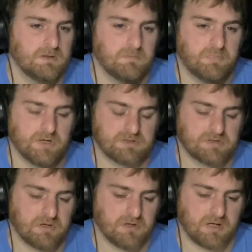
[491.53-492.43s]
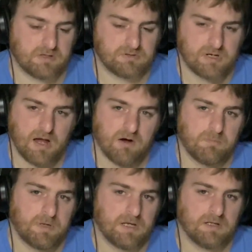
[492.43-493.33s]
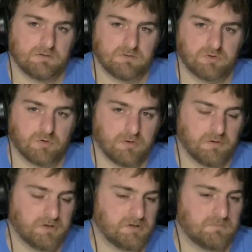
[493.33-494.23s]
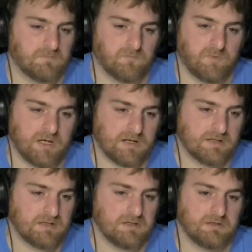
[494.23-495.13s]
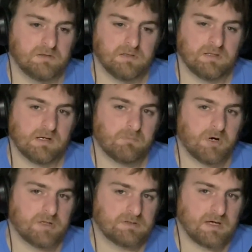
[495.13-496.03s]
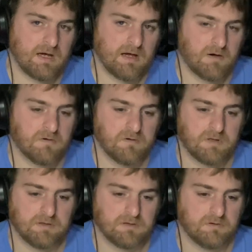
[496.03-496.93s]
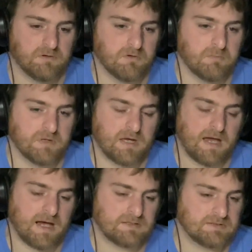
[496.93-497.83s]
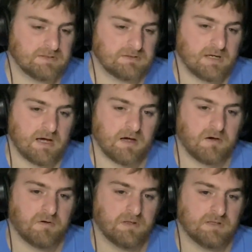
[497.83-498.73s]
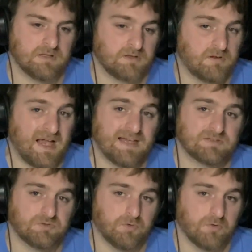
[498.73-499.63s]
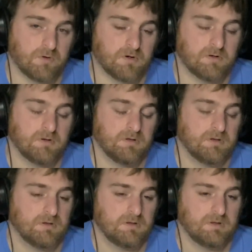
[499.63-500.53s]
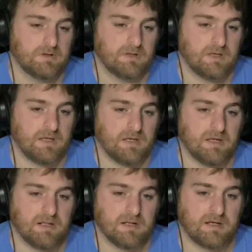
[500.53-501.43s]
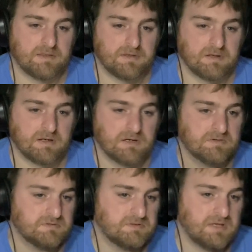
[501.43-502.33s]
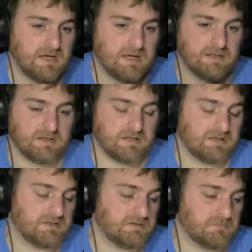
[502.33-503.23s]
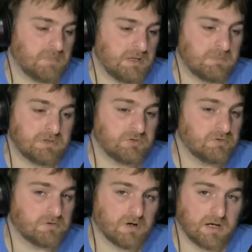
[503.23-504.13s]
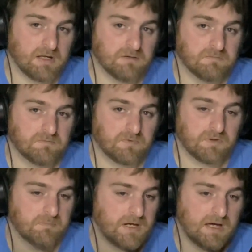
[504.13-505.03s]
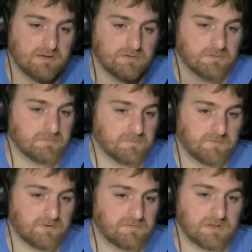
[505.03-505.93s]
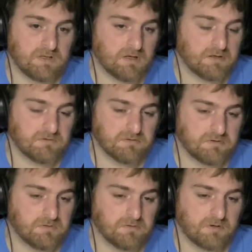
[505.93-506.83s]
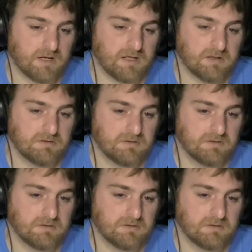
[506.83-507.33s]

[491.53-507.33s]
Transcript: But so like shower pan, toilet, vanity, and then I bought tile, and then a little bit of accent tile, and then a glass door. And I think I was at like maybe $2,000 for the bathroom, $1,500, $2,000.